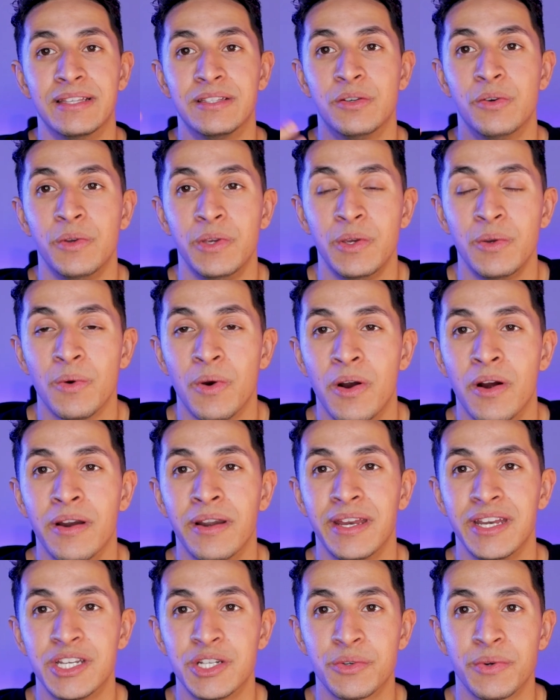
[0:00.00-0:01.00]
is who you are
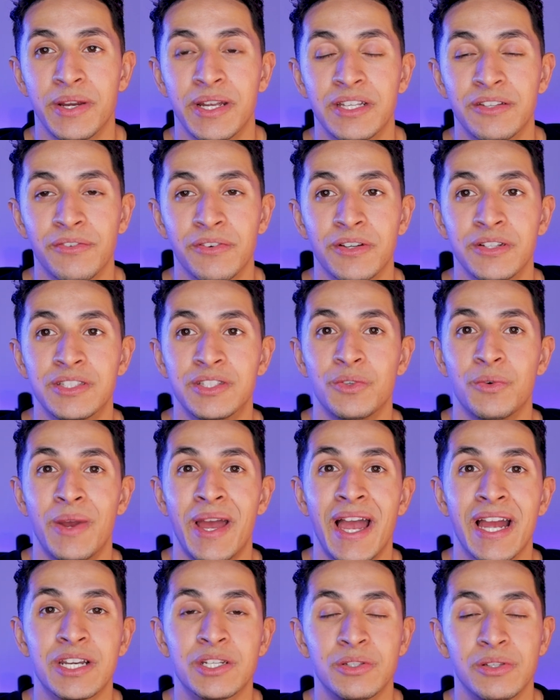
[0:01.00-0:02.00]
and it transfers to
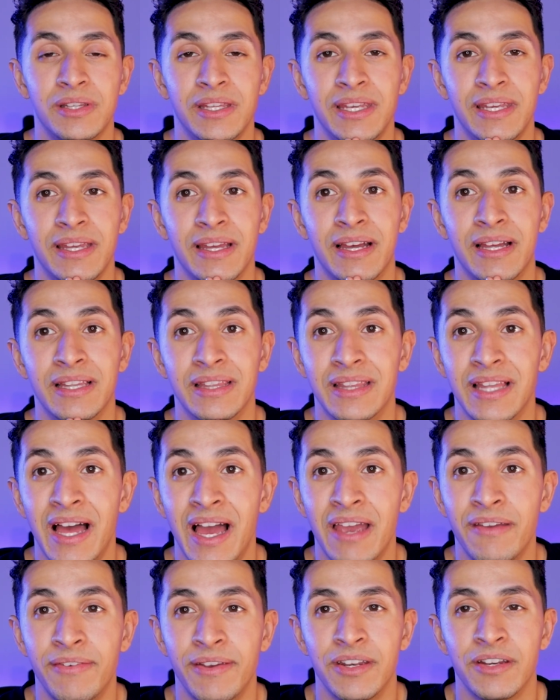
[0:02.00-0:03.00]
actually a
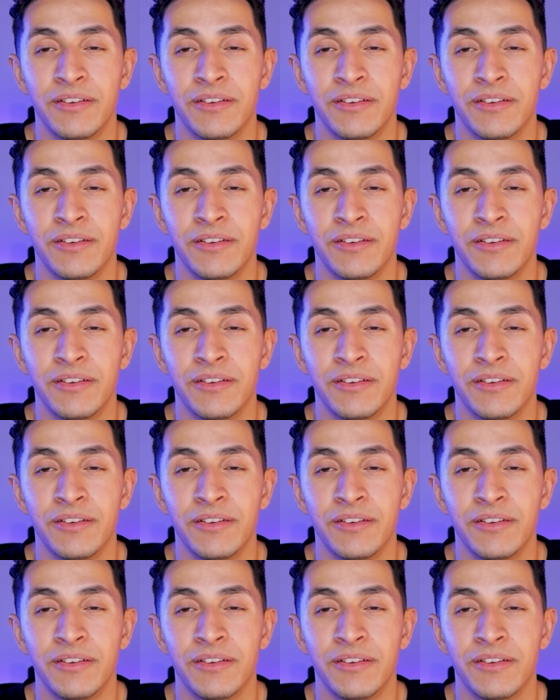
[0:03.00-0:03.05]
live